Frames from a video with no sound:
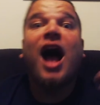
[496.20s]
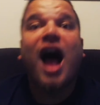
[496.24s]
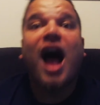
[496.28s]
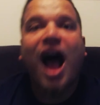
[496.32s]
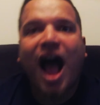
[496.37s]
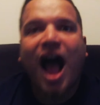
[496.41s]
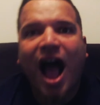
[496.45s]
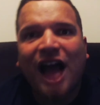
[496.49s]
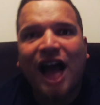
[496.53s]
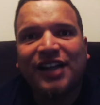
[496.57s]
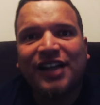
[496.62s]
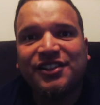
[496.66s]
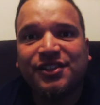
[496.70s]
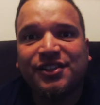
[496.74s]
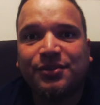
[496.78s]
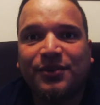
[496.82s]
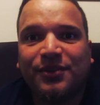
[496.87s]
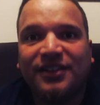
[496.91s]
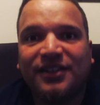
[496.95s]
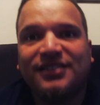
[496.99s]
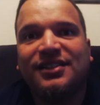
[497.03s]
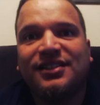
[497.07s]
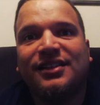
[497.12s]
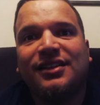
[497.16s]
I just
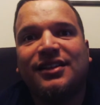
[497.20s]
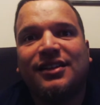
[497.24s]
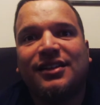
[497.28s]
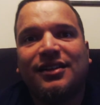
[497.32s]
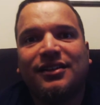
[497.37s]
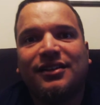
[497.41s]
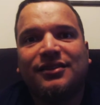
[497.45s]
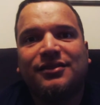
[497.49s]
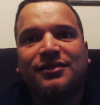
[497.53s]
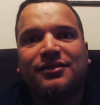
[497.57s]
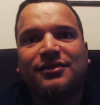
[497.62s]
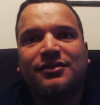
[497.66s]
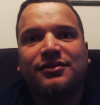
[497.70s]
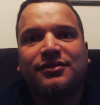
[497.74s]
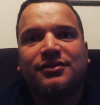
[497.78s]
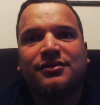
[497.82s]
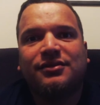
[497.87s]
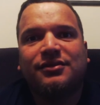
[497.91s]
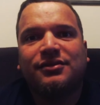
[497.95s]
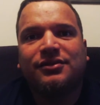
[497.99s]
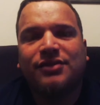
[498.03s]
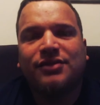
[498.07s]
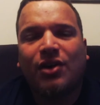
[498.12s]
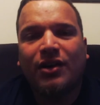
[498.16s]
wanted to
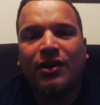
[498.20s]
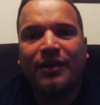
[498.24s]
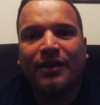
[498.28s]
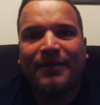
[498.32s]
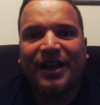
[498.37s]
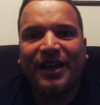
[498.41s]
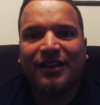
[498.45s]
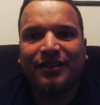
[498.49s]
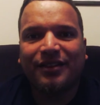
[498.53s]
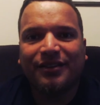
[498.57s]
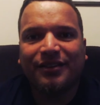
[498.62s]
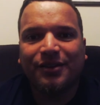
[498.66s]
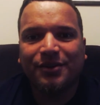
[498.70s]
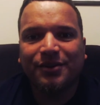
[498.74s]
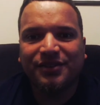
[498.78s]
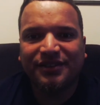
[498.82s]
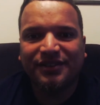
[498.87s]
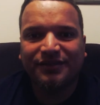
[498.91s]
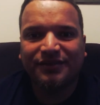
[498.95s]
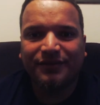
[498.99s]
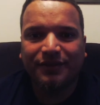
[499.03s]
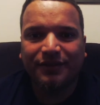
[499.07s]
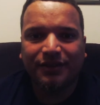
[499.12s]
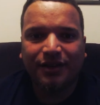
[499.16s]
talk about those
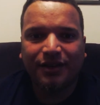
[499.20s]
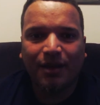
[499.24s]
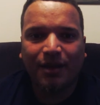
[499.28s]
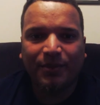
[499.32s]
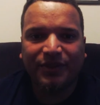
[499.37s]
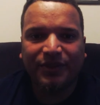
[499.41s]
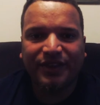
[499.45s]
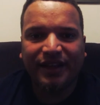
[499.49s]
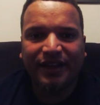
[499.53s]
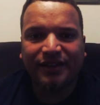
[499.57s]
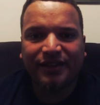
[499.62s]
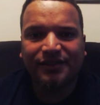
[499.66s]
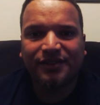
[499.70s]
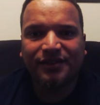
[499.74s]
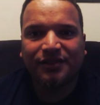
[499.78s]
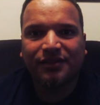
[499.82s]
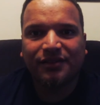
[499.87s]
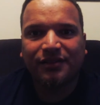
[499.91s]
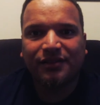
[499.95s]
couple things.